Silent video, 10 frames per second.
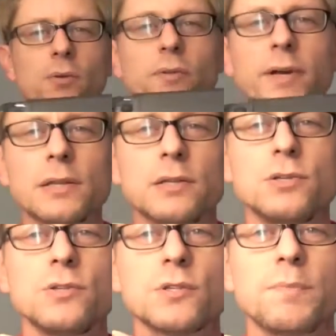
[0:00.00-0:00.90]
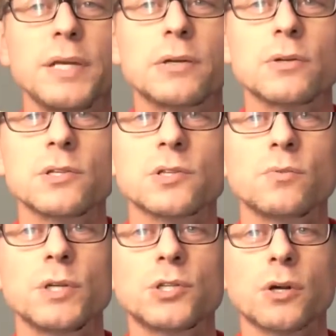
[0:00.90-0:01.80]
we've got the 2
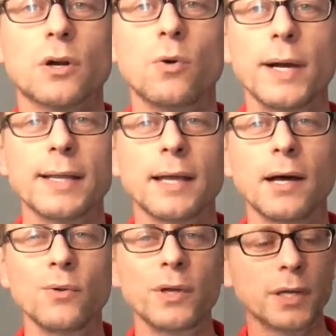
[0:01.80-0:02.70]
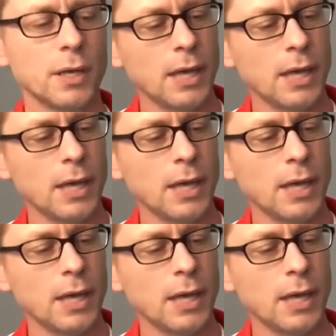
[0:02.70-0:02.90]
speakers, which are quite loud,